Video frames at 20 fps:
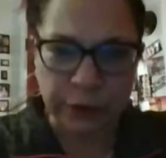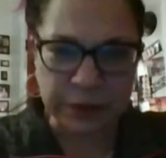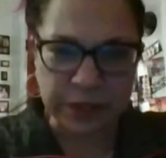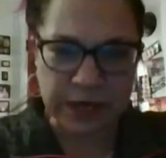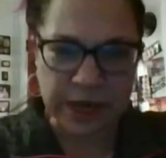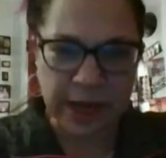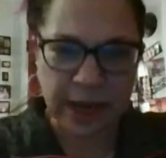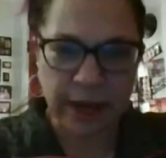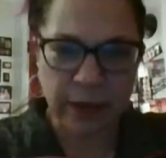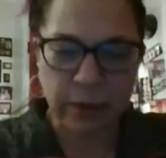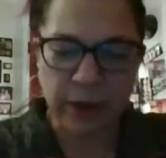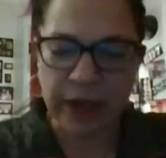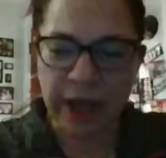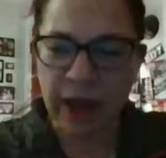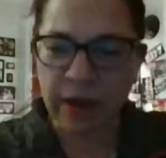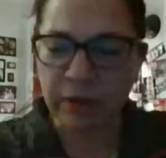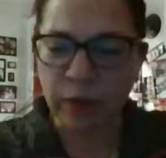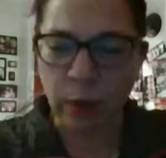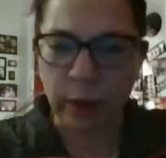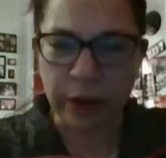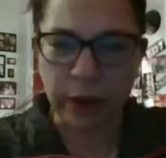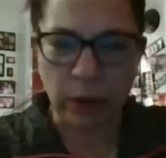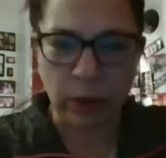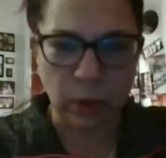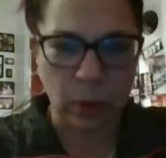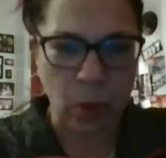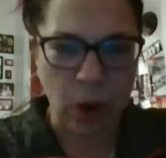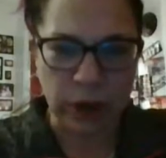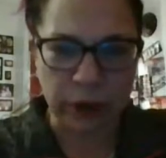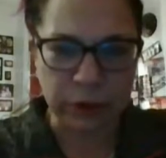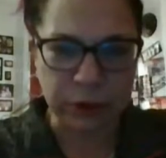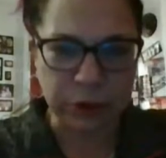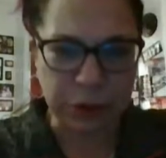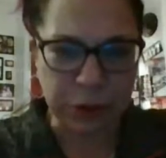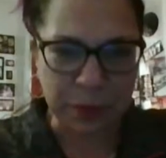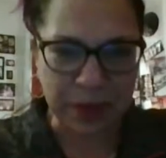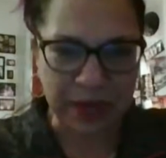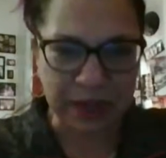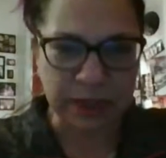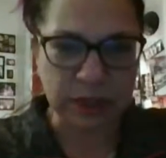Today we have oil and water do
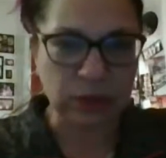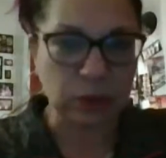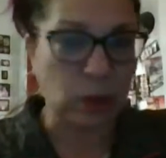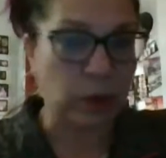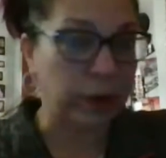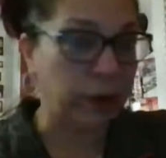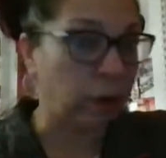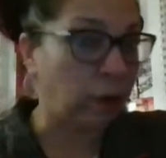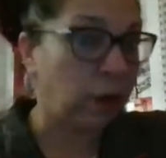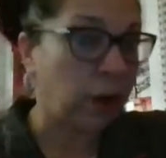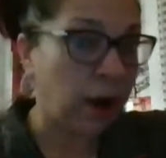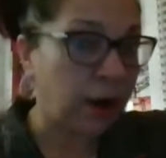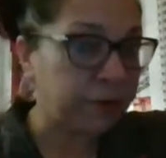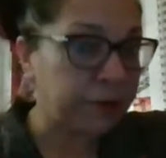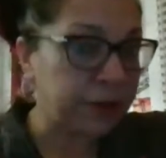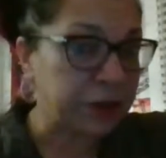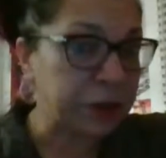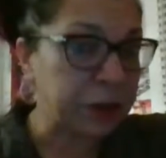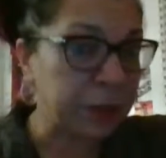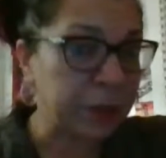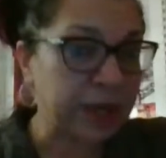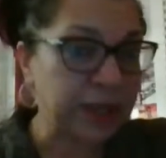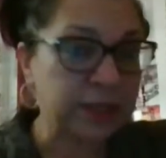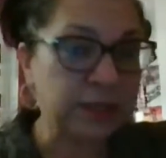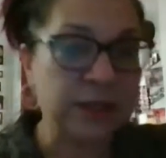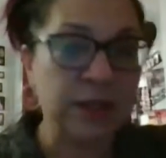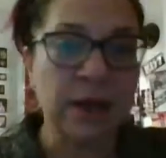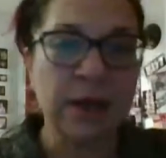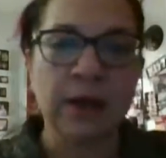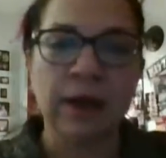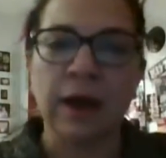mix, oil and coffee do mix.